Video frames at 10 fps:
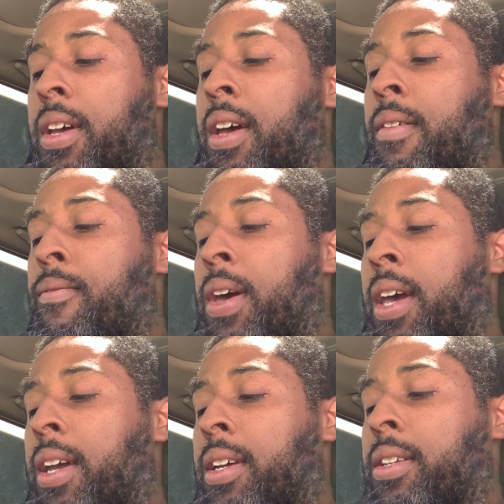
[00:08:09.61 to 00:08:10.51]
and
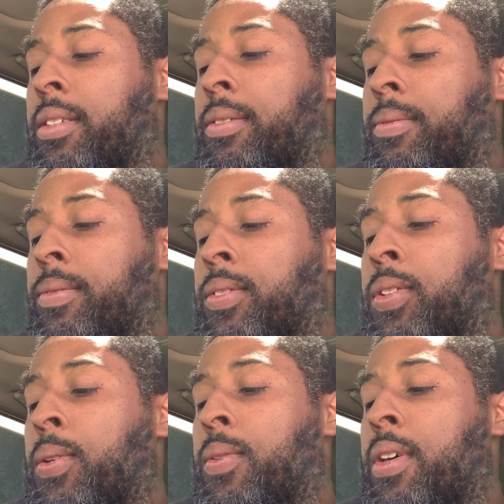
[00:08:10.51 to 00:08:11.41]
vain
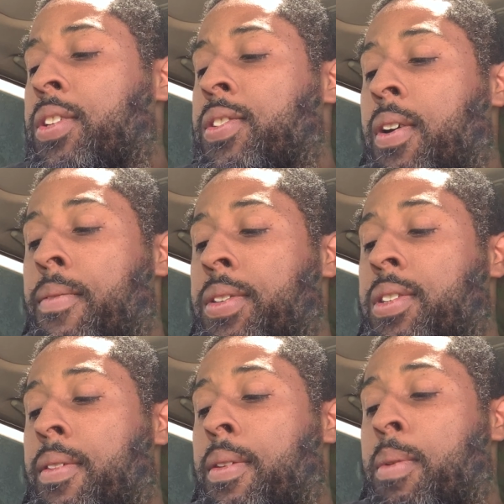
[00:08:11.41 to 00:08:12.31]
to the servants
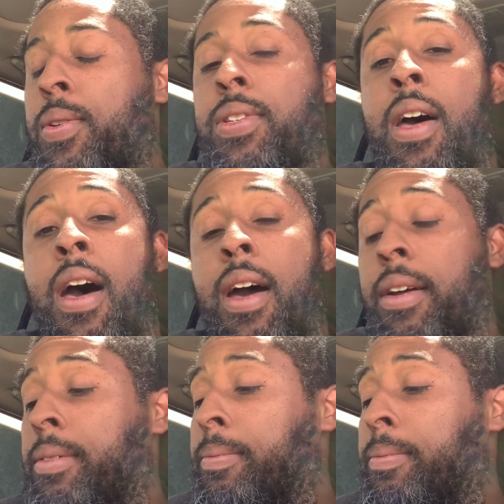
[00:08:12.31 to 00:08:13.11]
of the Most High.